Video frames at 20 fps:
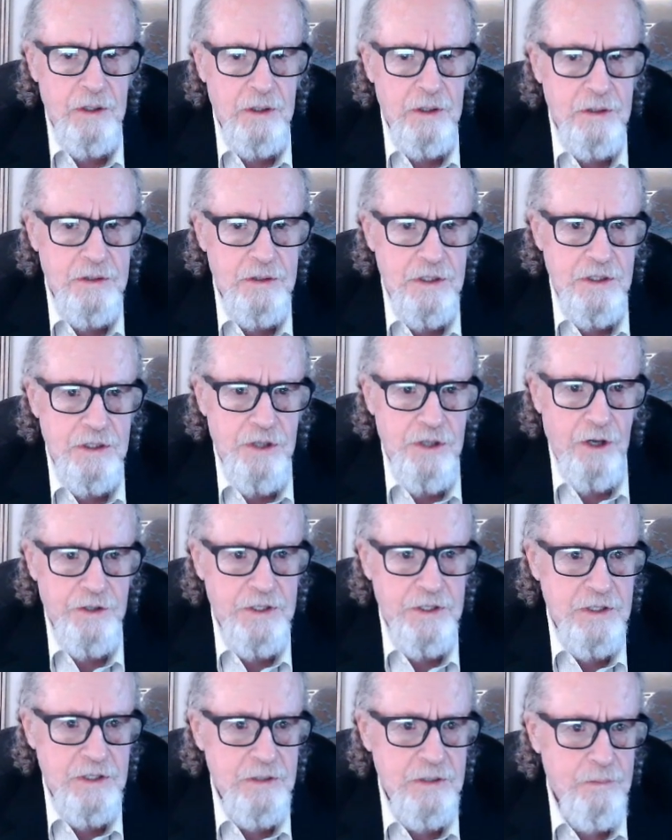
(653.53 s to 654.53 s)

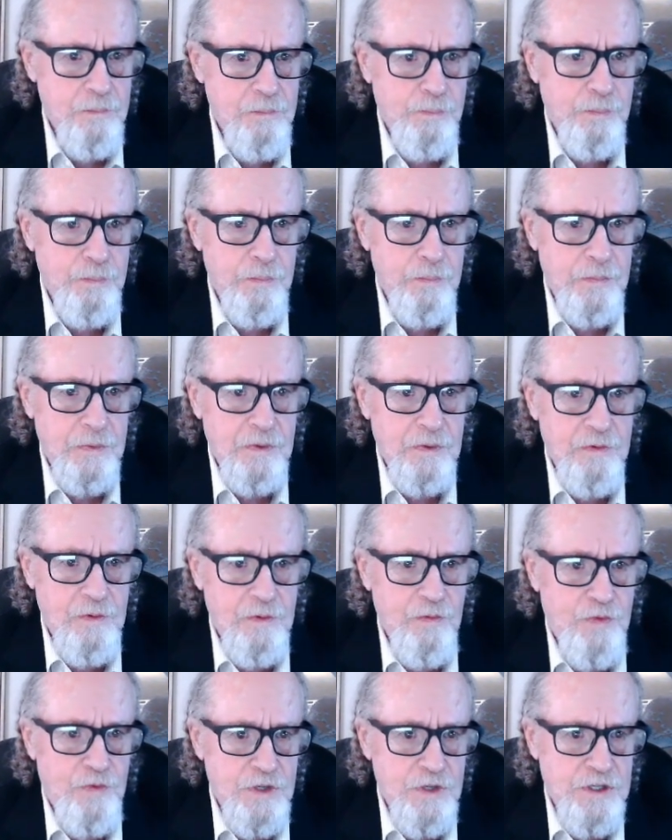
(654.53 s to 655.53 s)
desalting
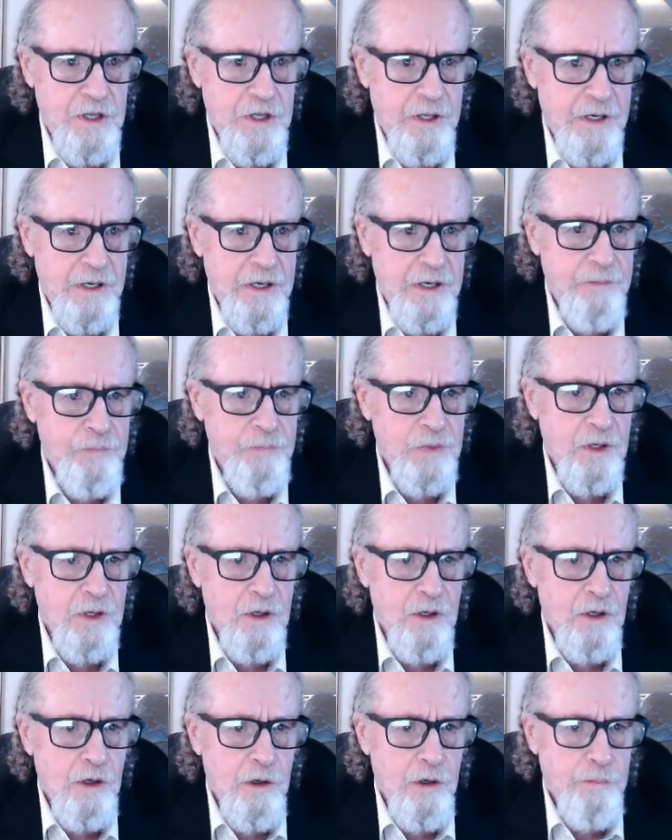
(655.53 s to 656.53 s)
facility.
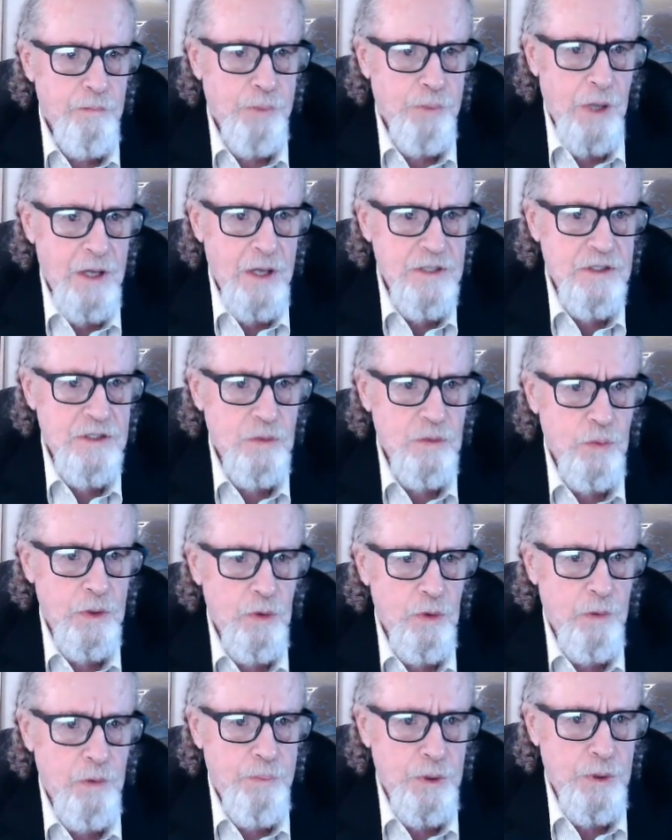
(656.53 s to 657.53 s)
Plus, we
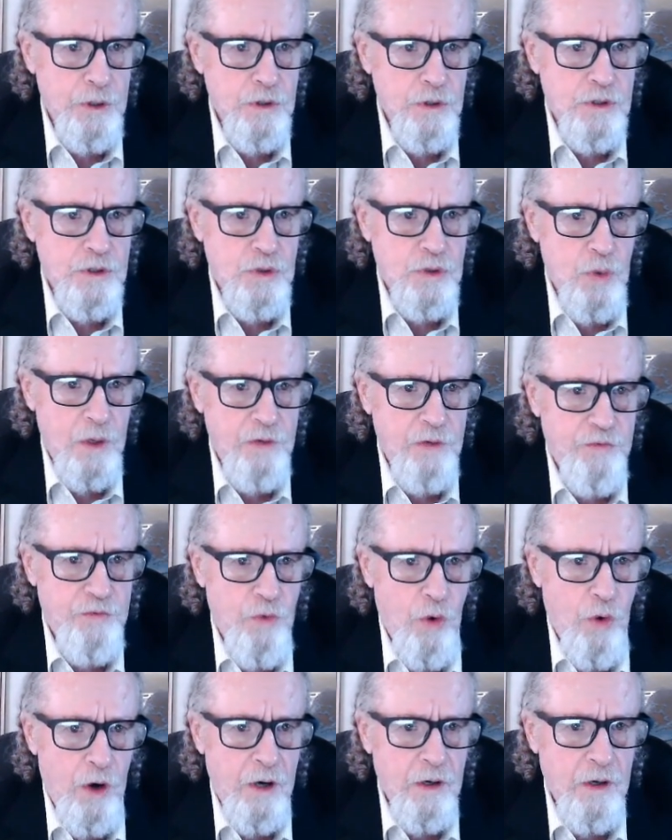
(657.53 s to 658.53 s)
will produce
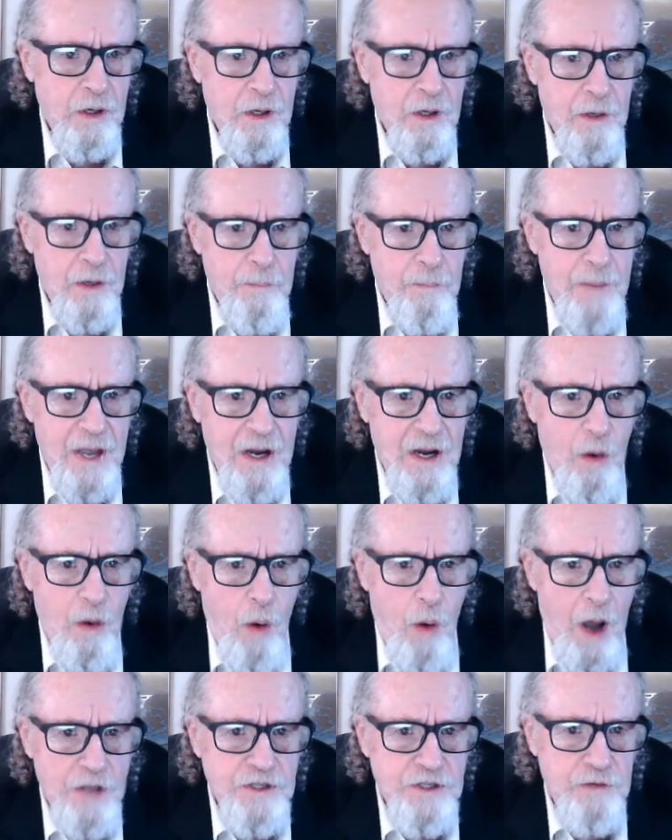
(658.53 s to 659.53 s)
24
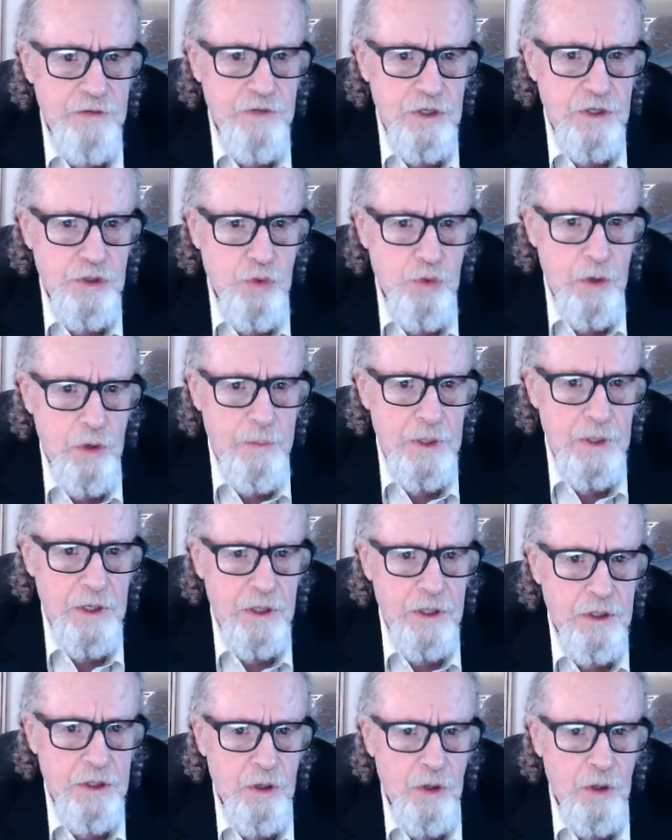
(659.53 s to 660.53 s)
megawatts of
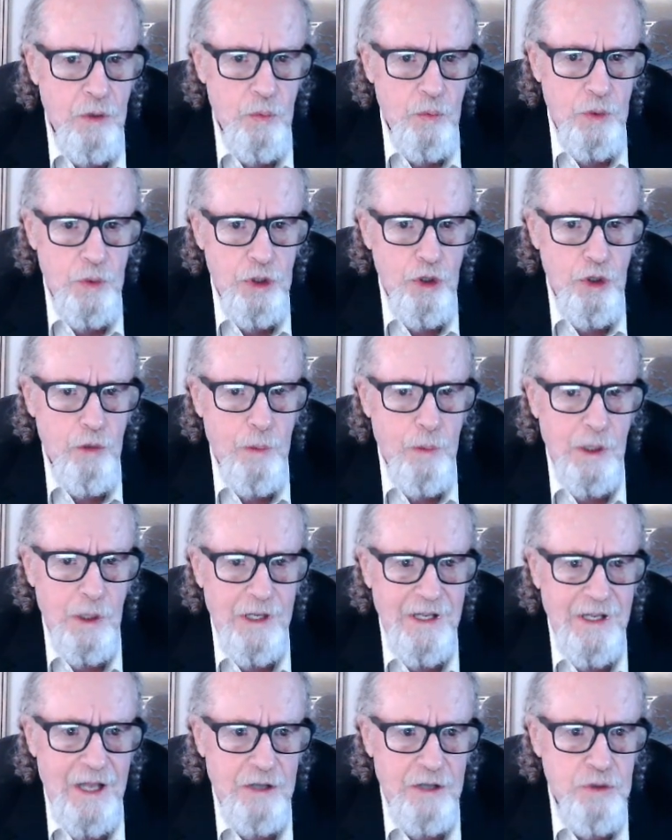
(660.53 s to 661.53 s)
distributed
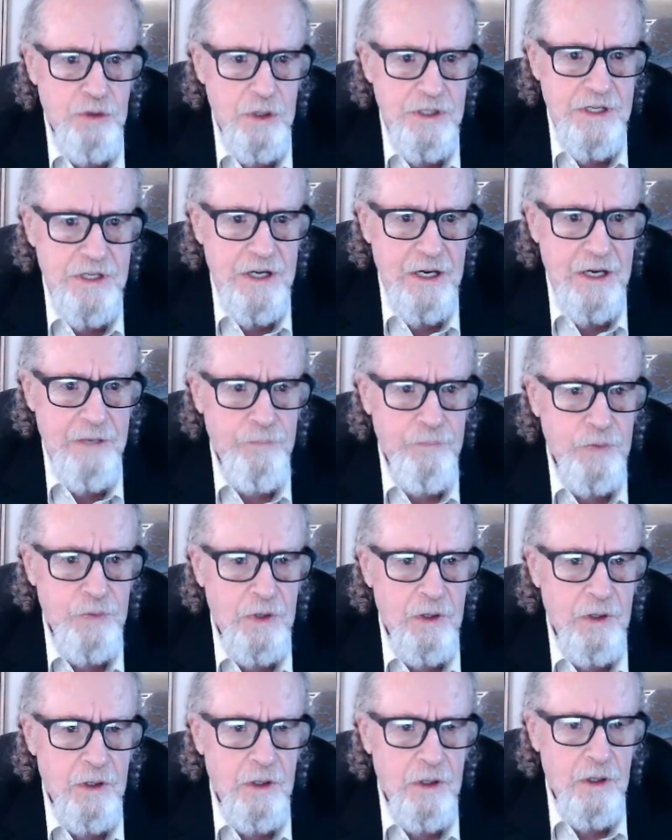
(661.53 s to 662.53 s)
renewable electricity.
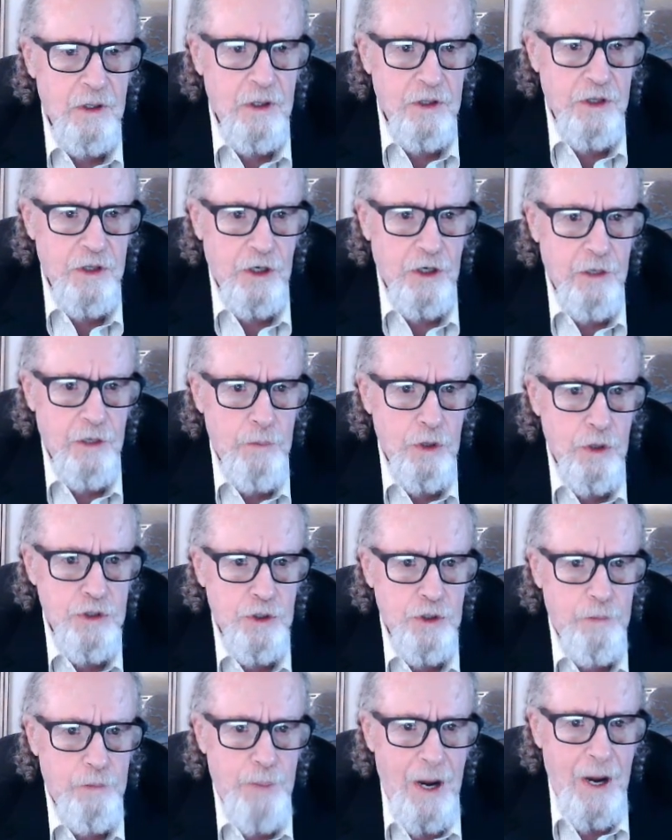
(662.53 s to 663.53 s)
The
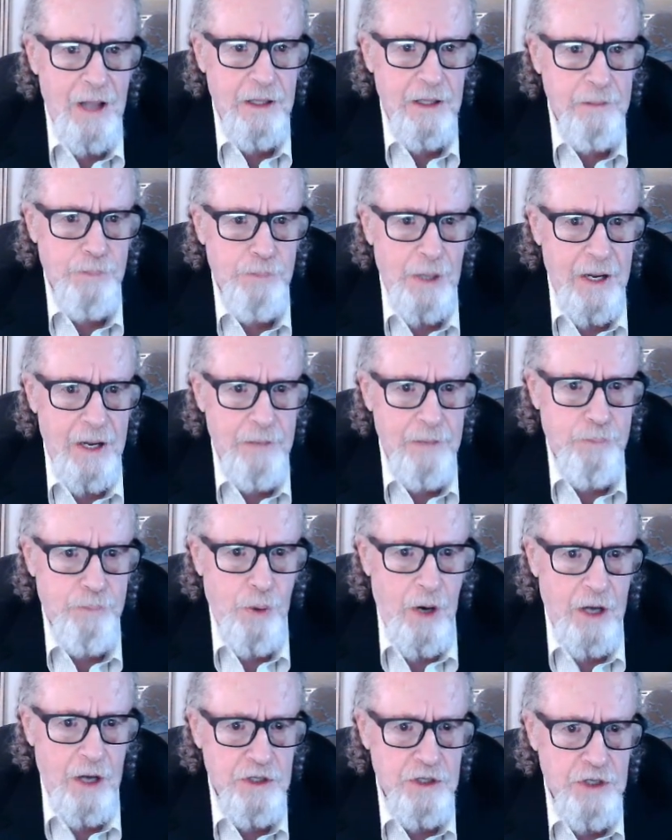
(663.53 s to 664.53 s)
commercial pilot plant
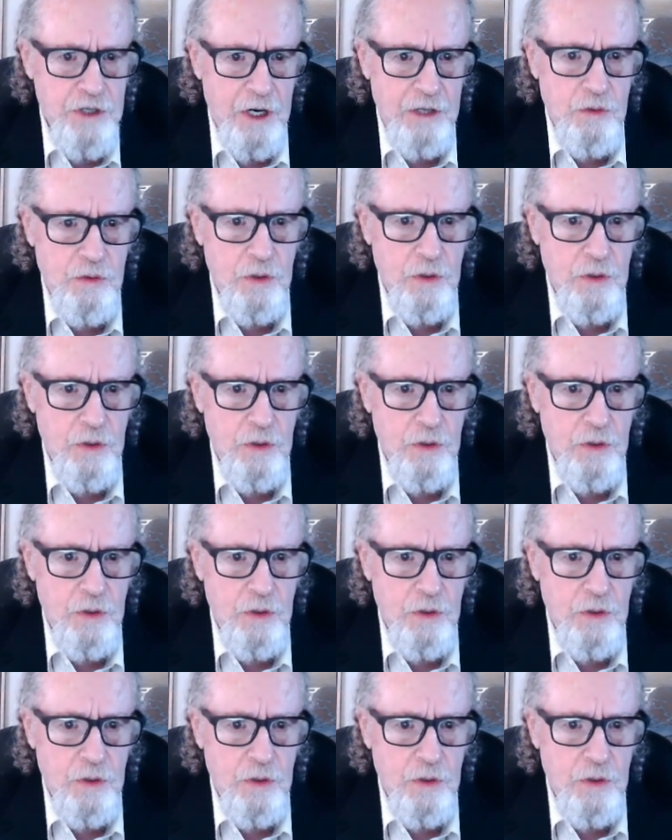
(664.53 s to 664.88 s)
project